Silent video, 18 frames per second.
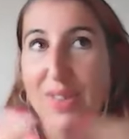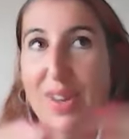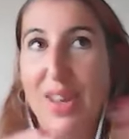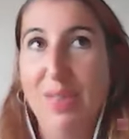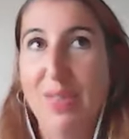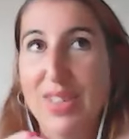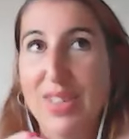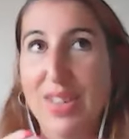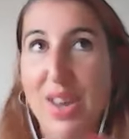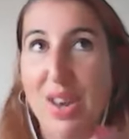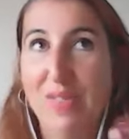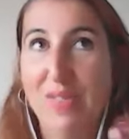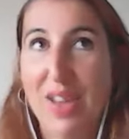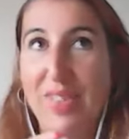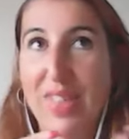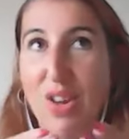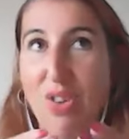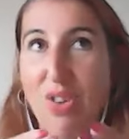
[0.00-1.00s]
And I was kind of
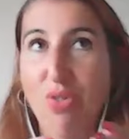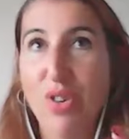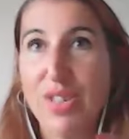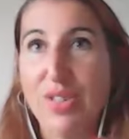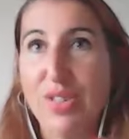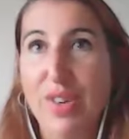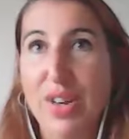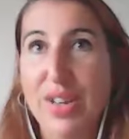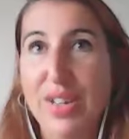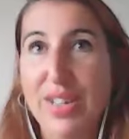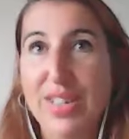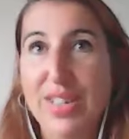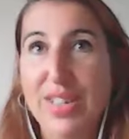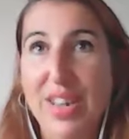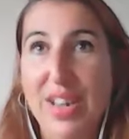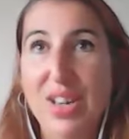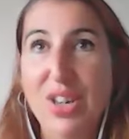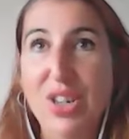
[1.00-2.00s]
at that crossroads,
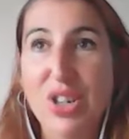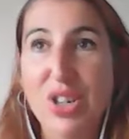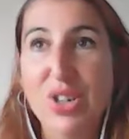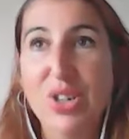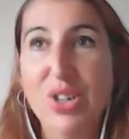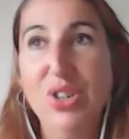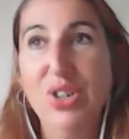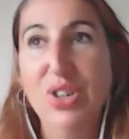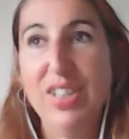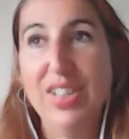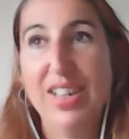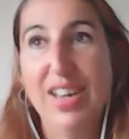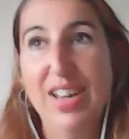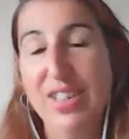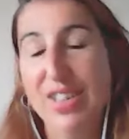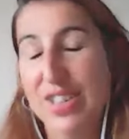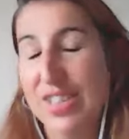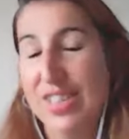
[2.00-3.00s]
and I knew
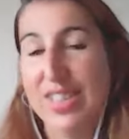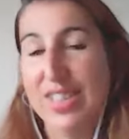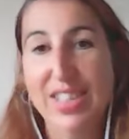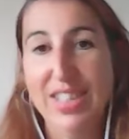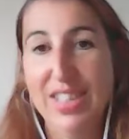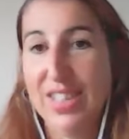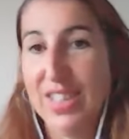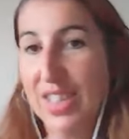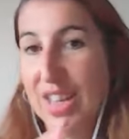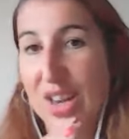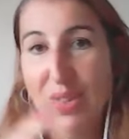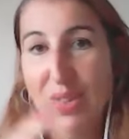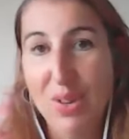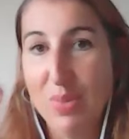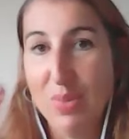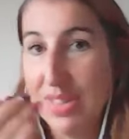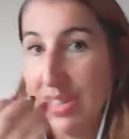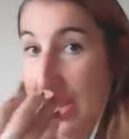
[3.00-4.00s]
that just needed to go.
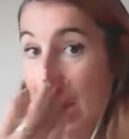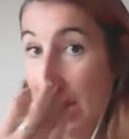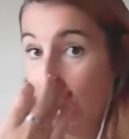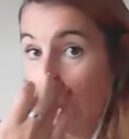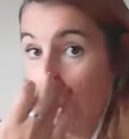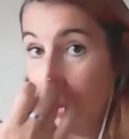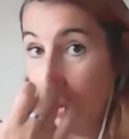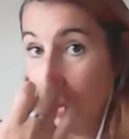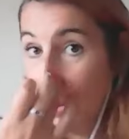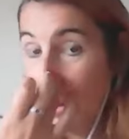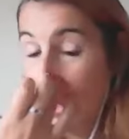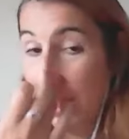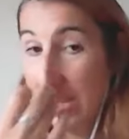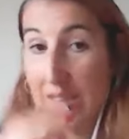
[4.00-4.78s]
It wasn't helpful.